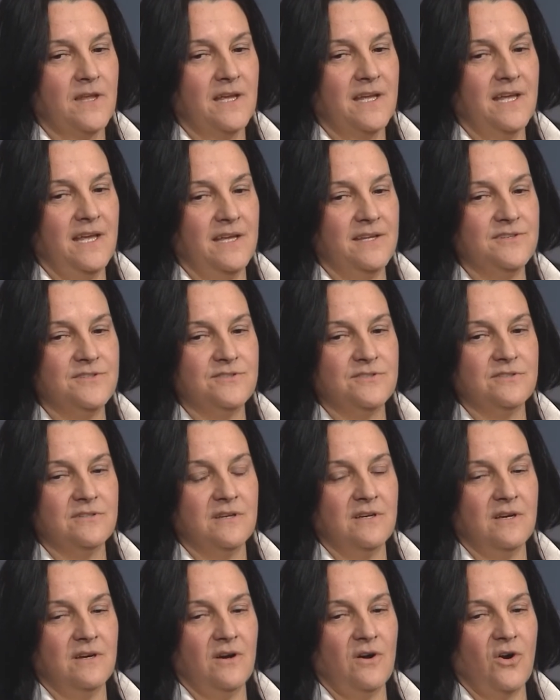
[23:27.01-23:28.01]
kids
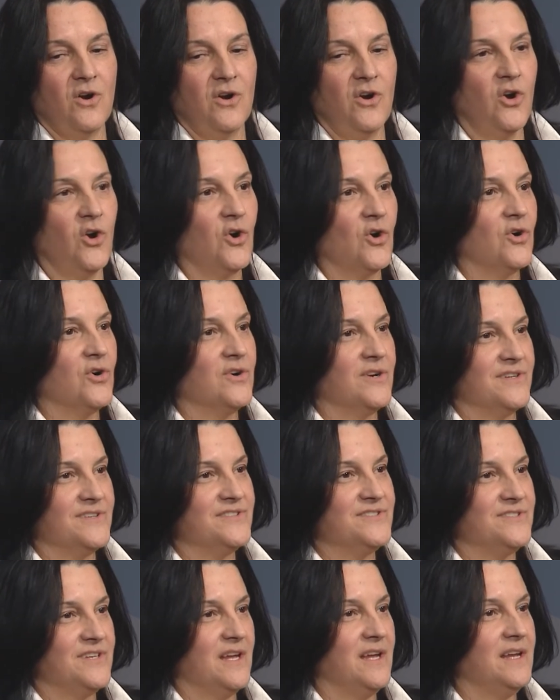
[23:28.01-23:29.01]
are heard and
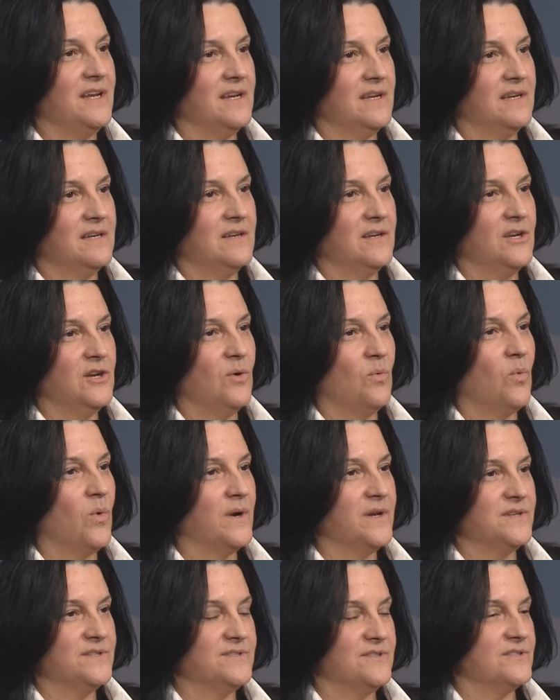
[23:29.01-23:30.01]
seen, and
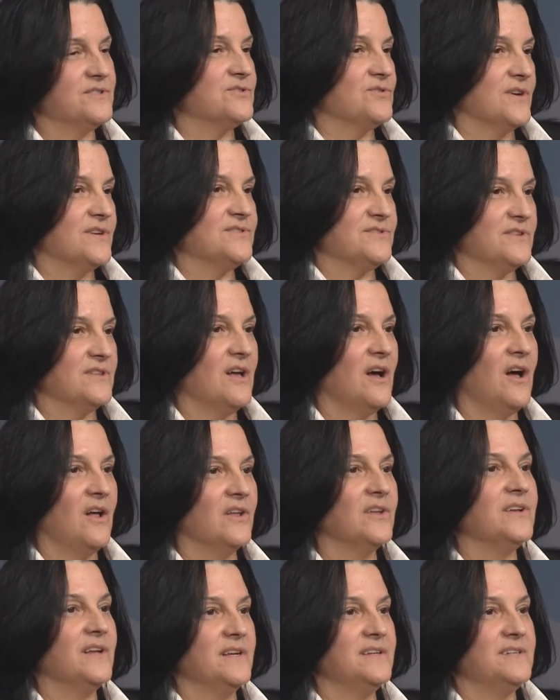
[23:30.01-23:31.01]
what is the stress of the
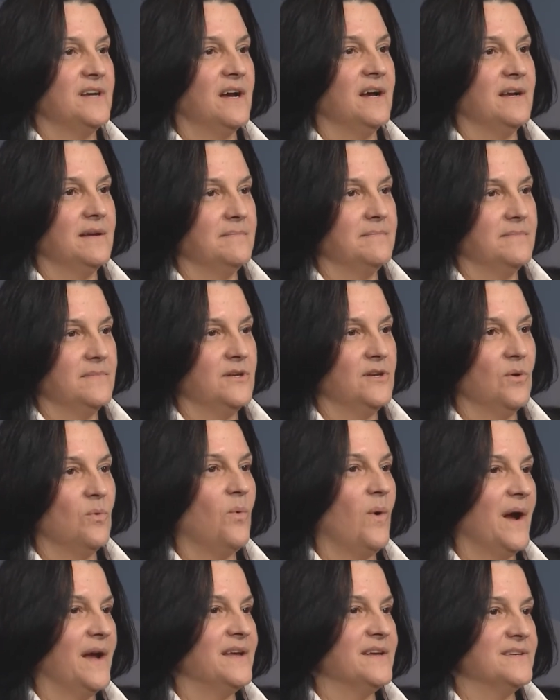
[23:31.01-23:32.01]
holiday time?
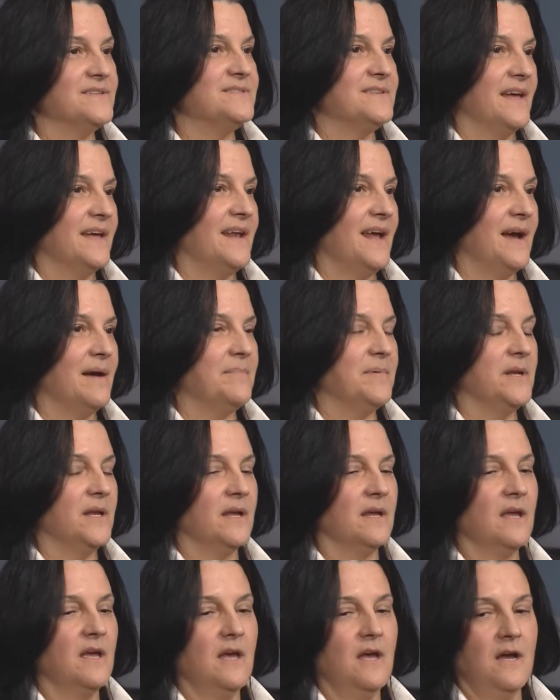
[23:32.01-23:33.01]
Why is that
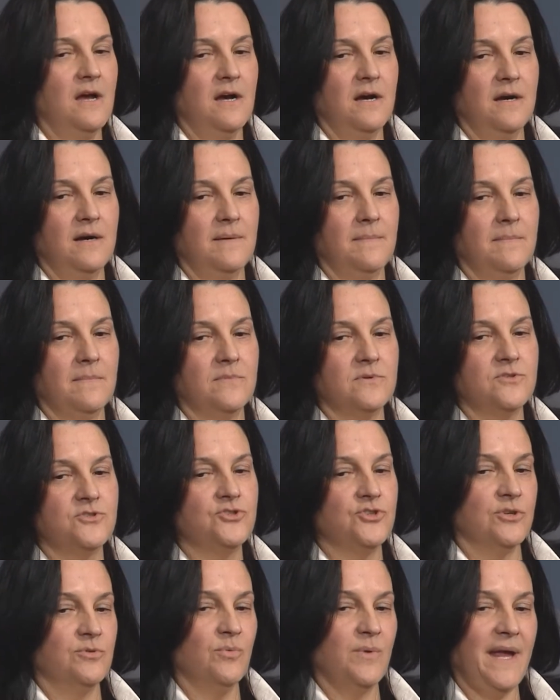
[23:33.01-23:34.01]
happening?
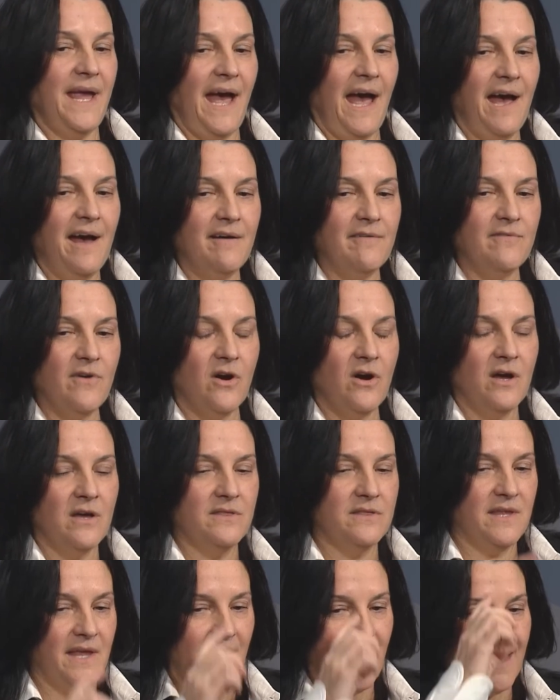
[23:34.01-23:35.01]
Should we have
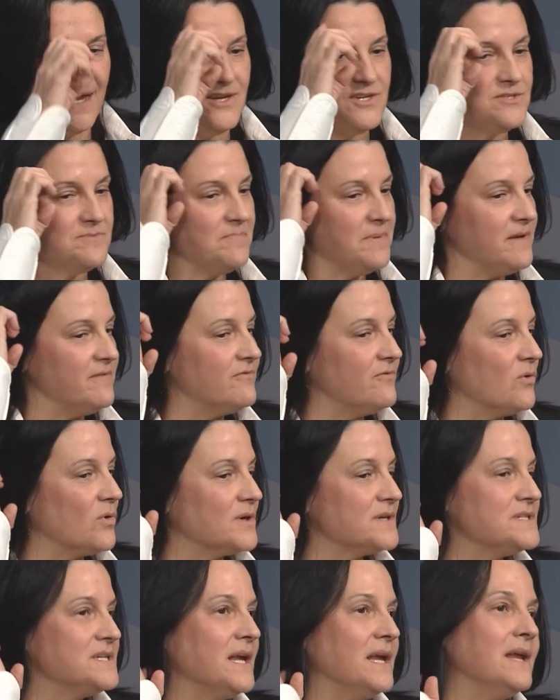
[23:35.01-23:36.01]
the age be
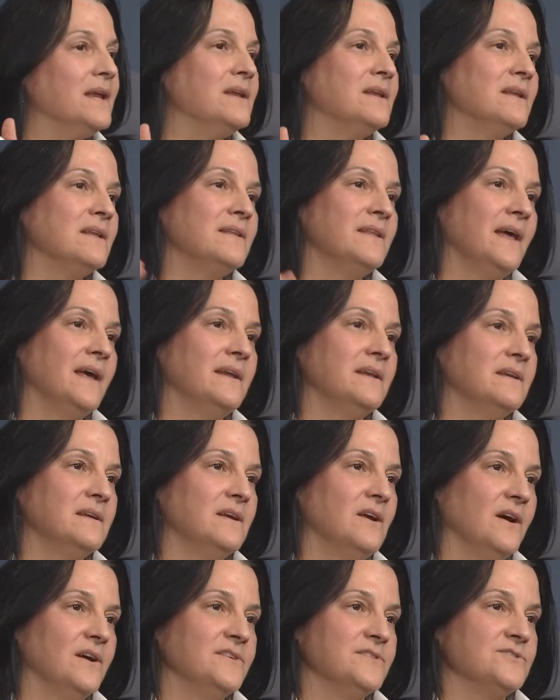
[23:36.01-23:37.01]
14 that
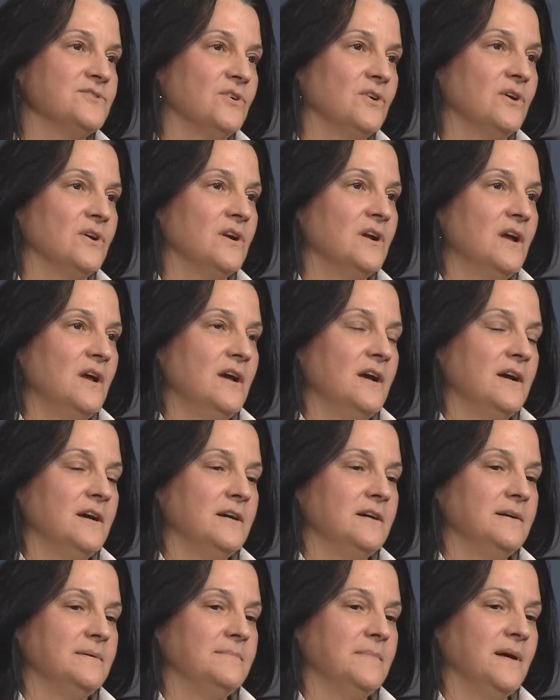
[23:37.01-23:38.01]
guns are
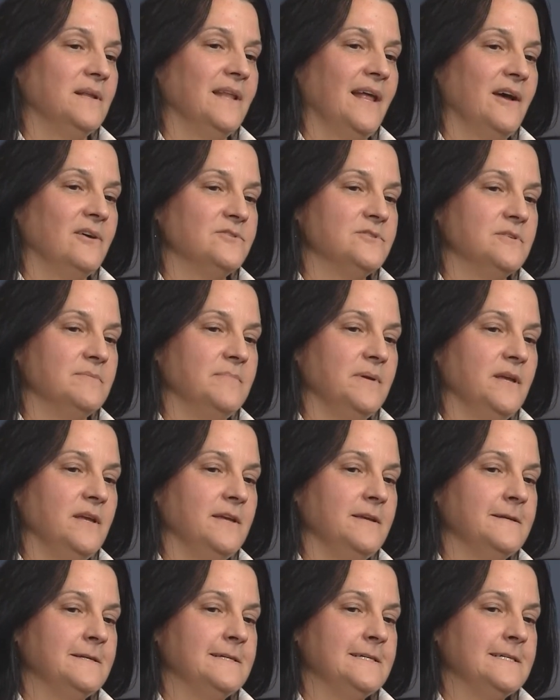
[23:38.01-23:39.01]
allowed to be